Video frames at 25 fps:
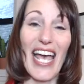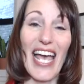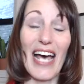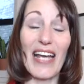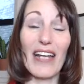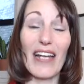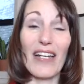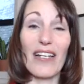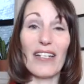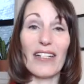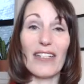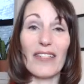
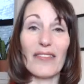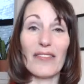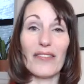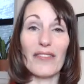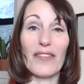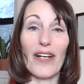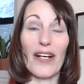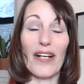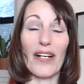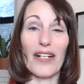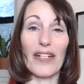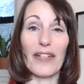
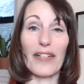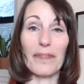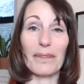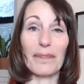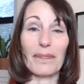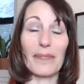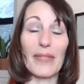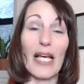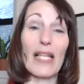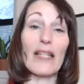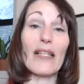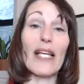a
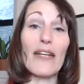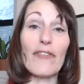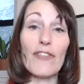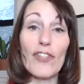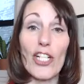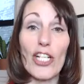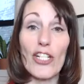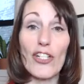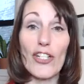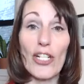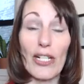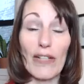
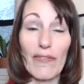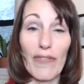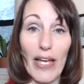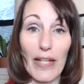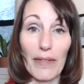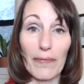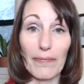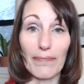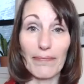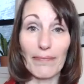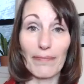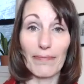life-changing event
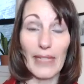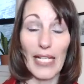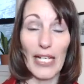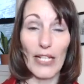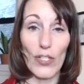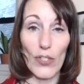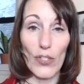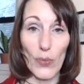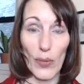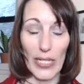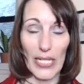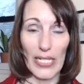in
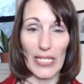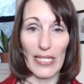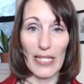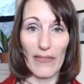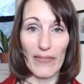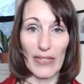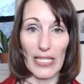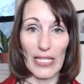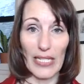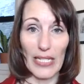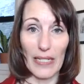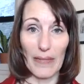
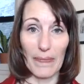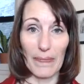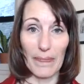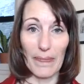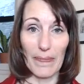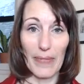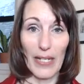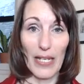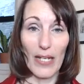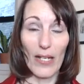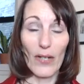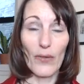2017,
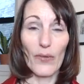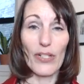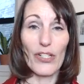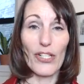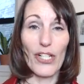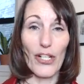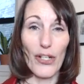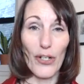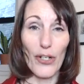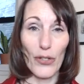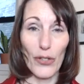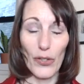which I
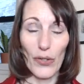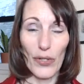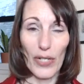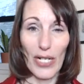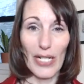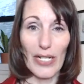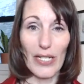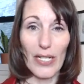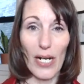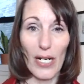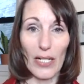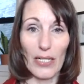know you and I
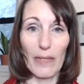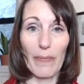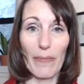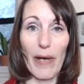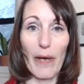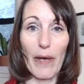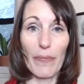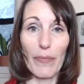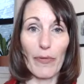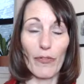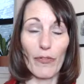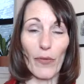talked
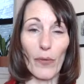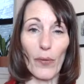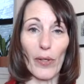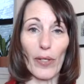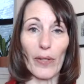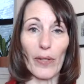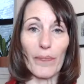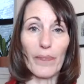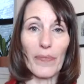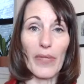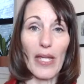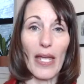about before.
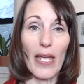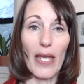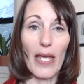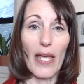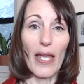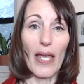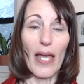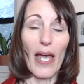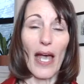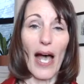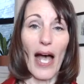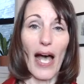
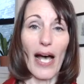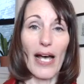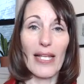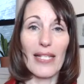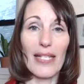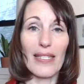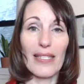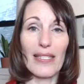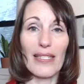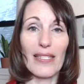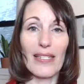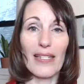
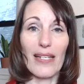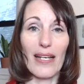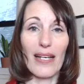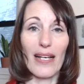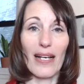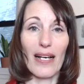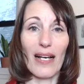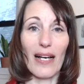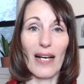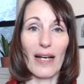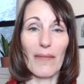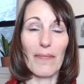And
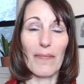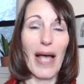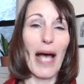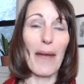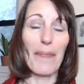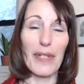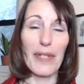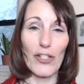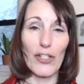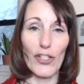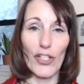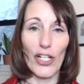I'm
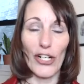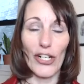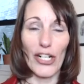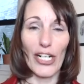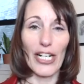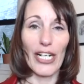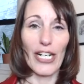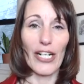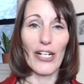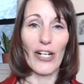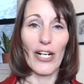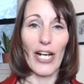happy to share it
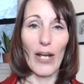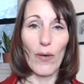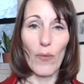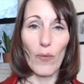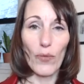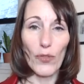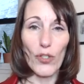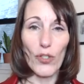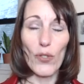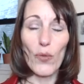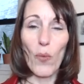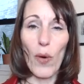here. And I
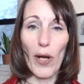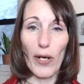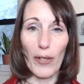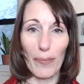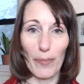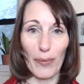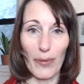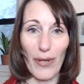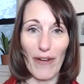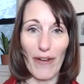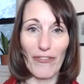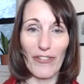do want to
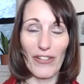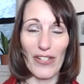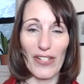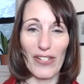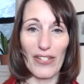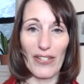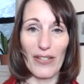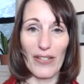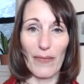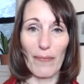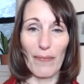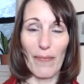
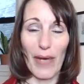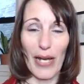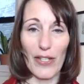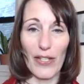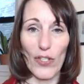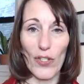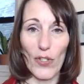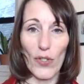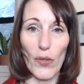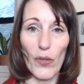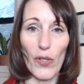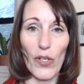preface my
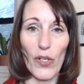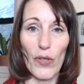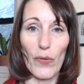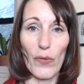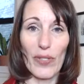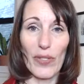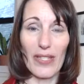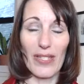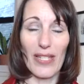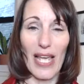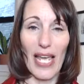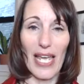story with
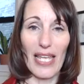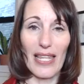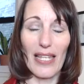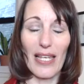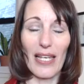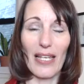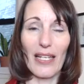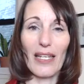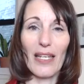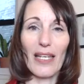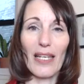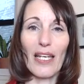saying
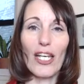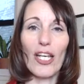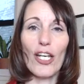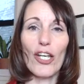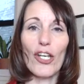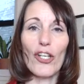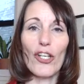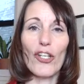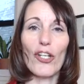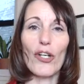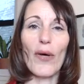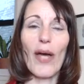that
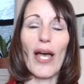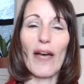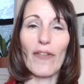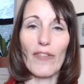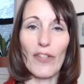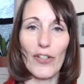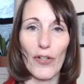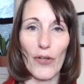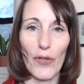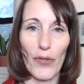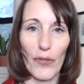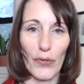you don't have to
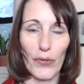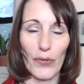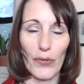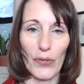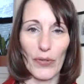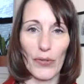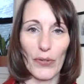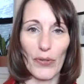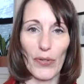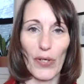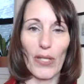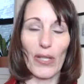go
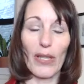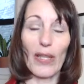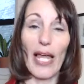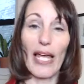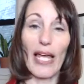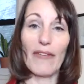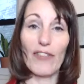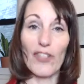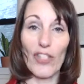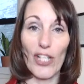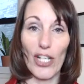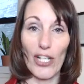through a
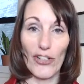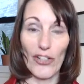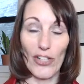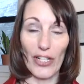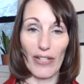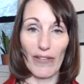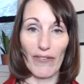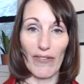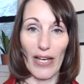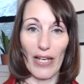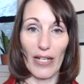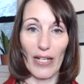life-changing
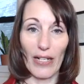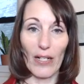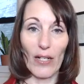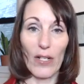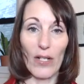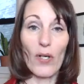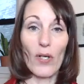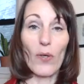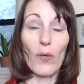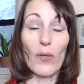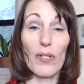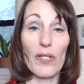event
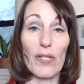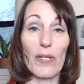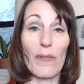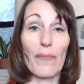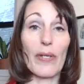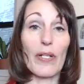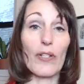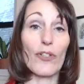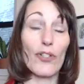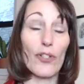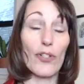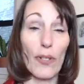or
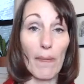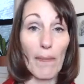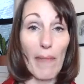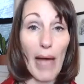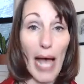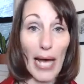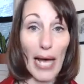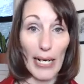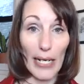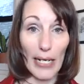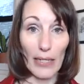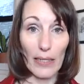something
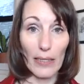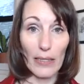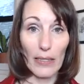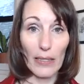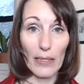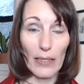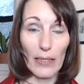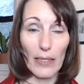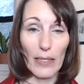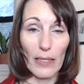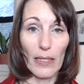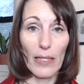traumatic
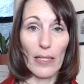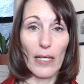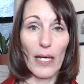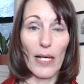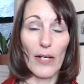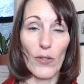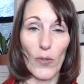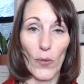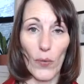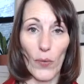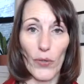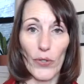
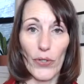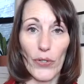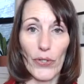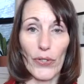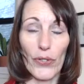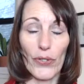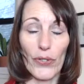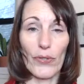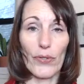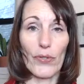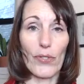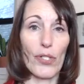in
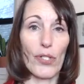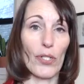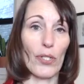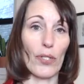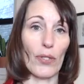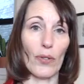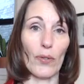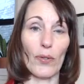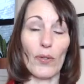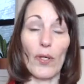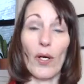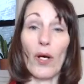order
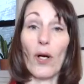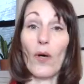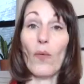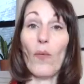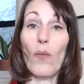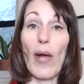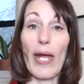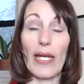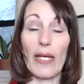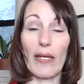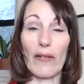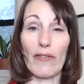to
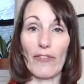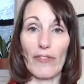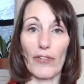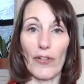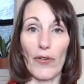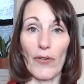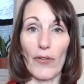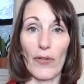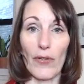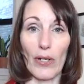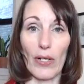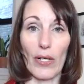awaken
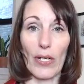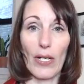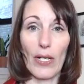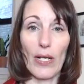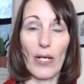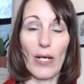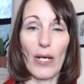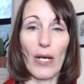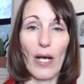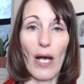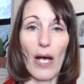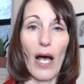further.
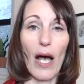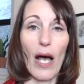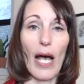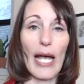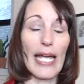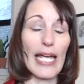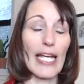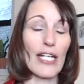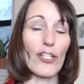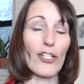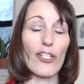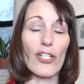
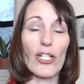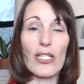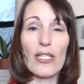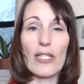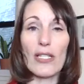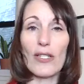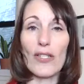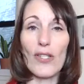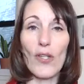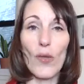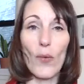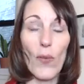It just
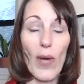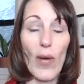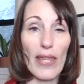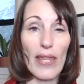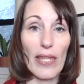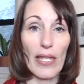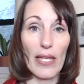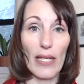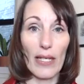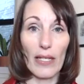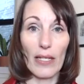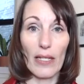is the way
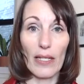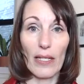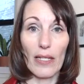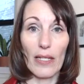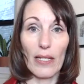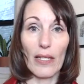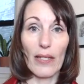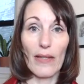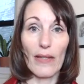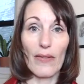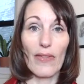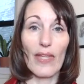that
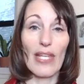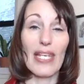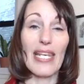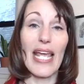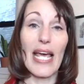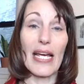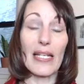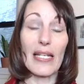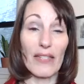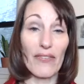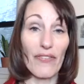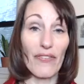the
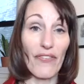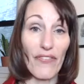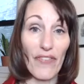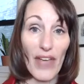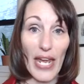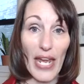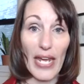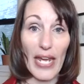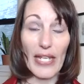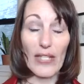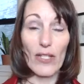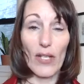next
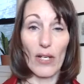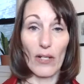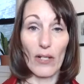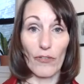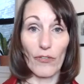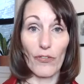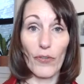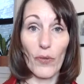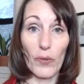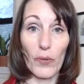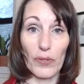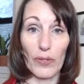phase
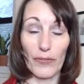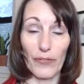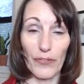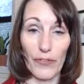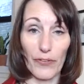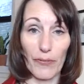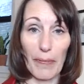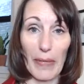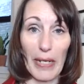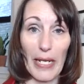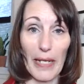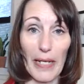unfolded for
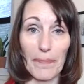me.